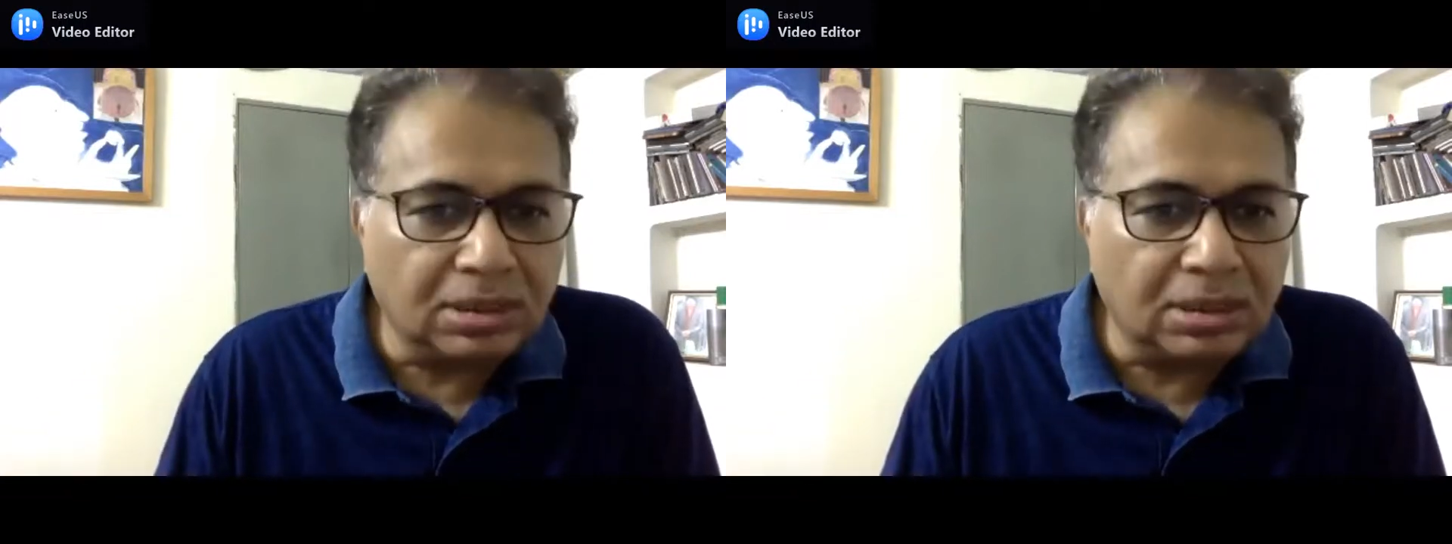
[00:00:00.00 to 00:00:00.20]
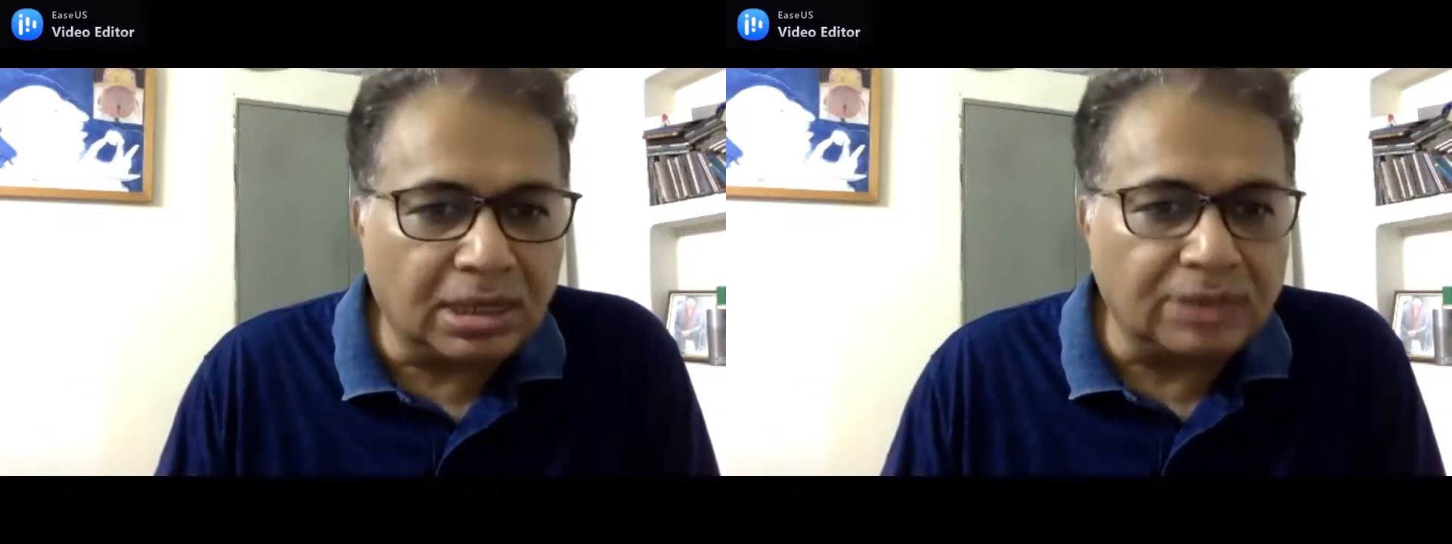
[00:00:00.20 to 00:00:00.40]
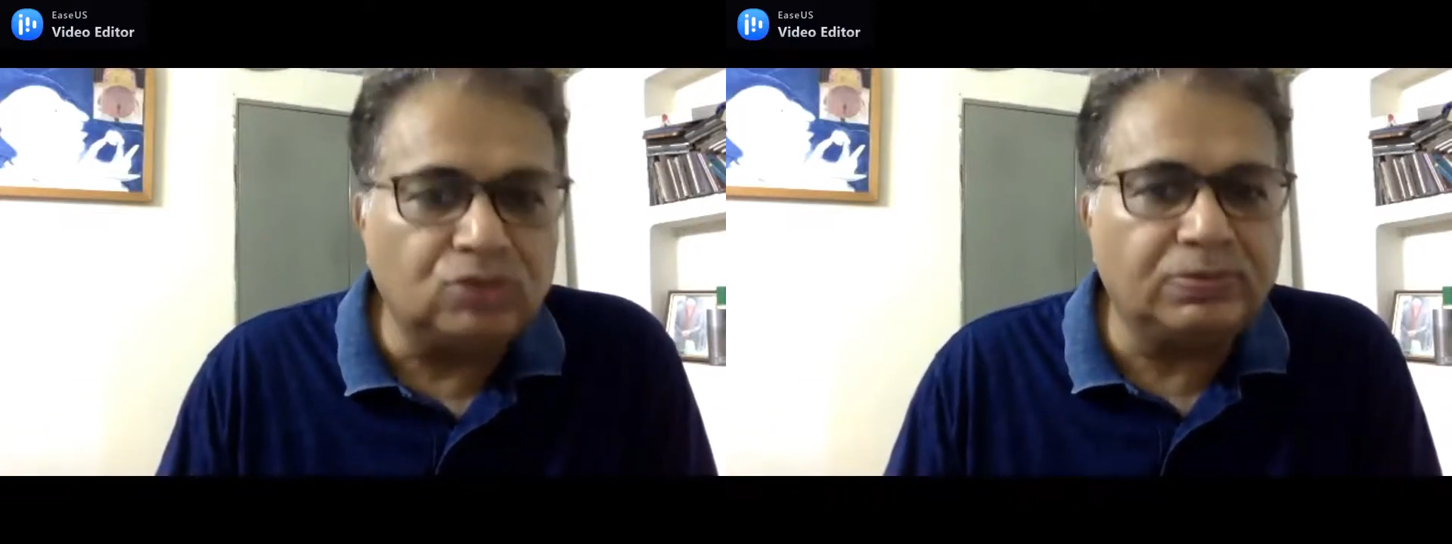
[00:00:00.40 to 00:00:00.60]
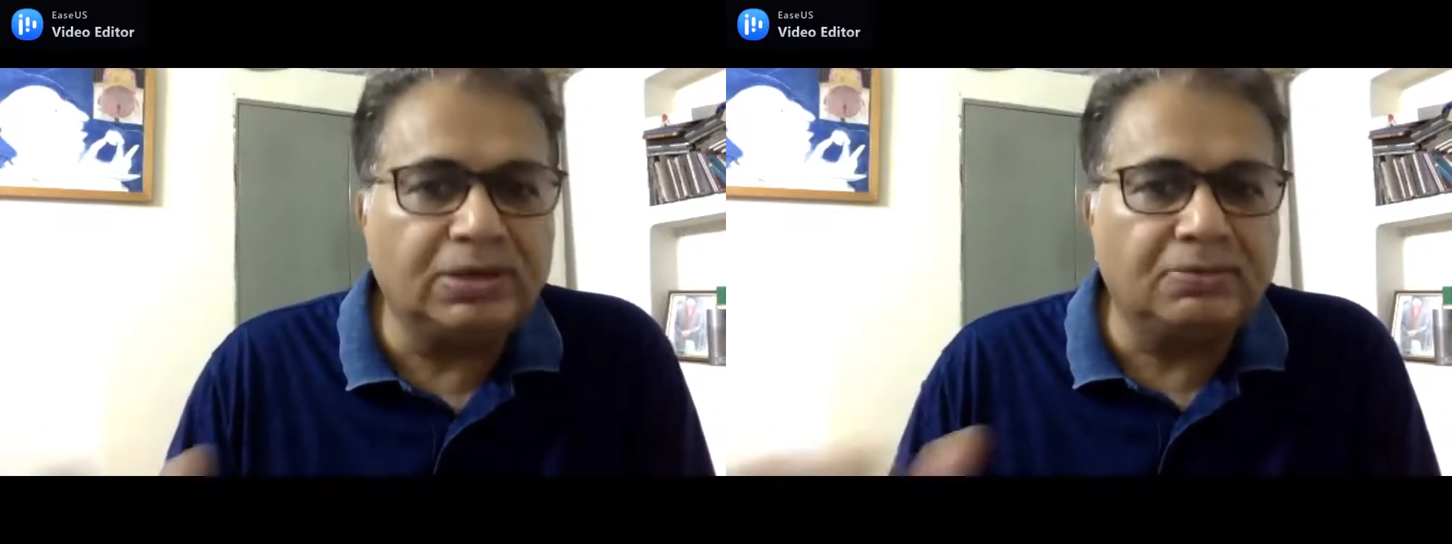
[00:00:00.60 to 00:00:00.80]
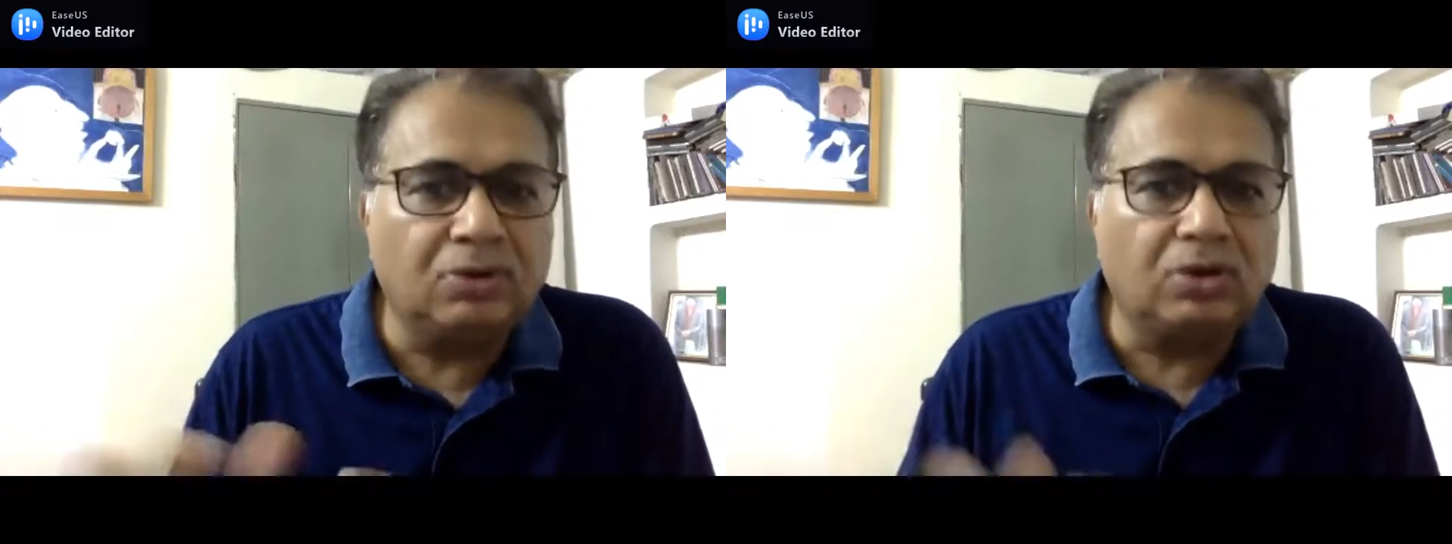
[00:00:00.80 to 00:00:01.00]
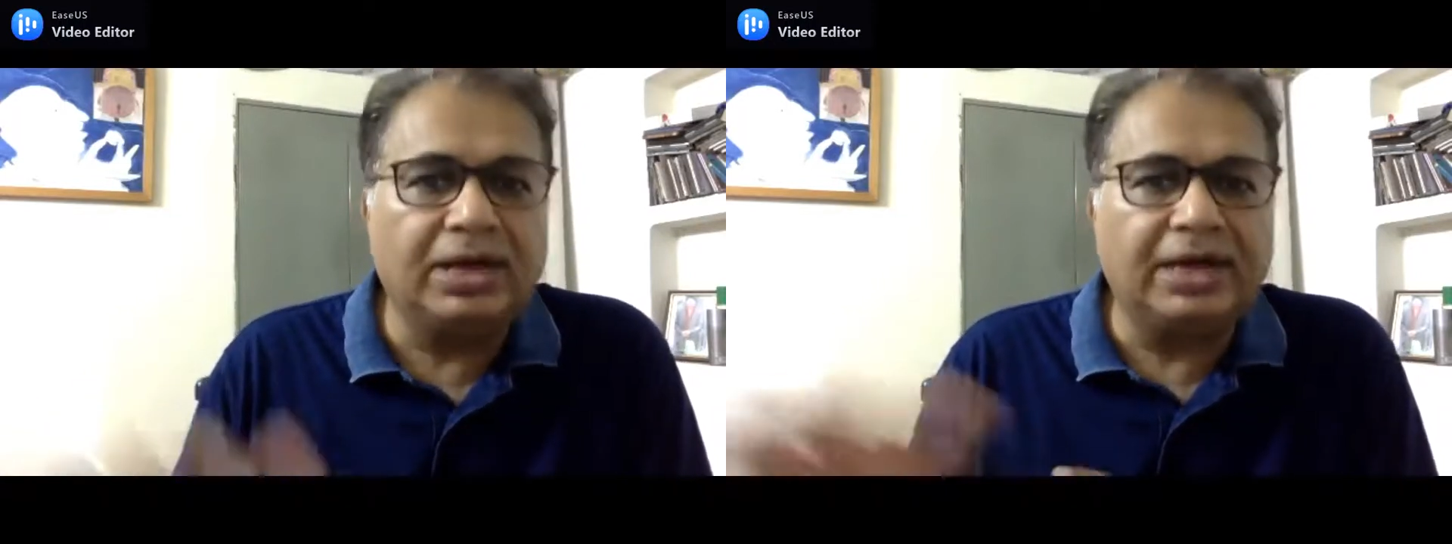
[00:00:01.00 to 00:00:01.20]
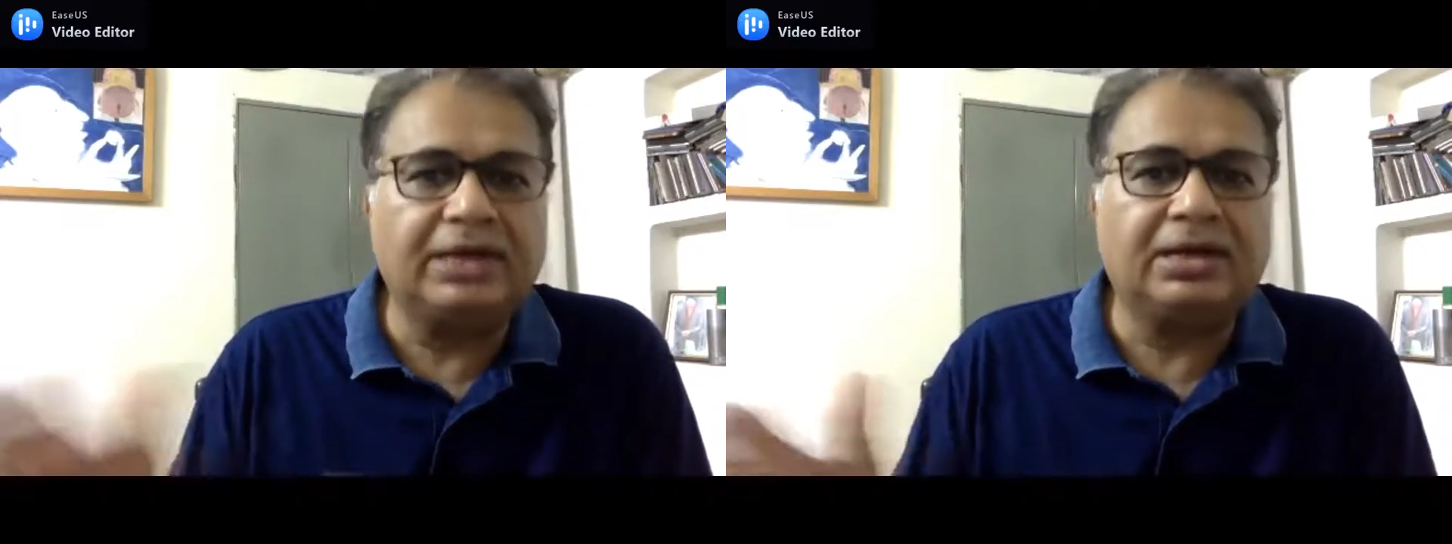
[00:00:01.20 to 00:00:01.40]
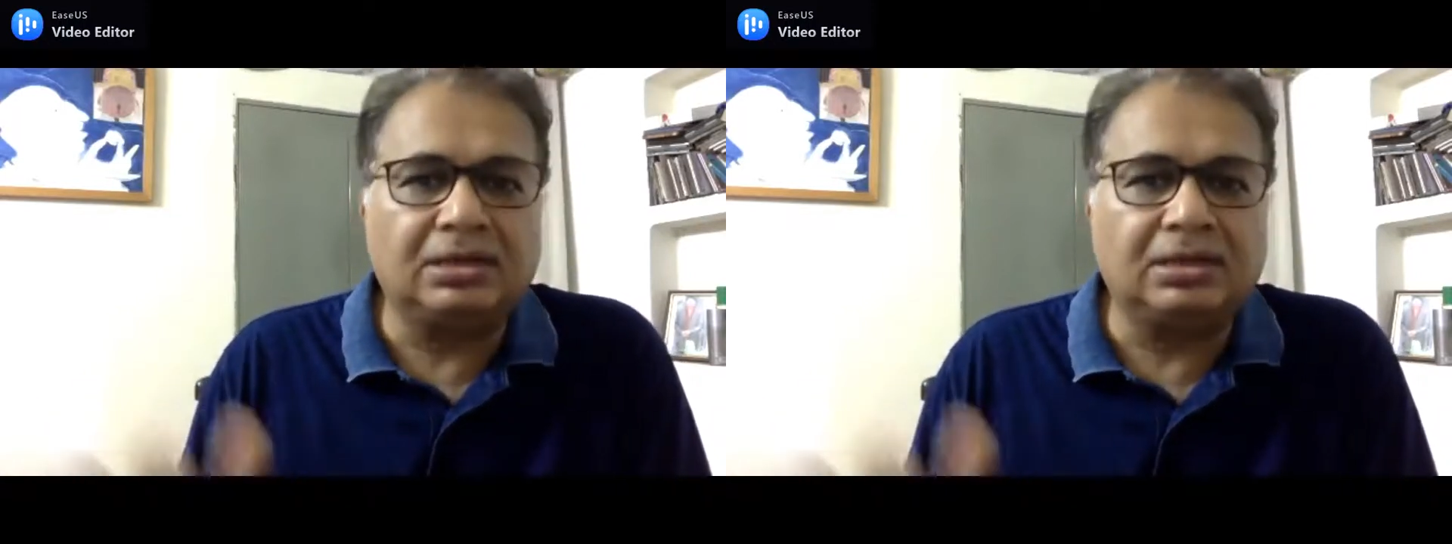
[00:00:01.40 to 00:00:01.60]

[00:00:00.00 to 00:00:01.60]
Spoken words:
consuming more data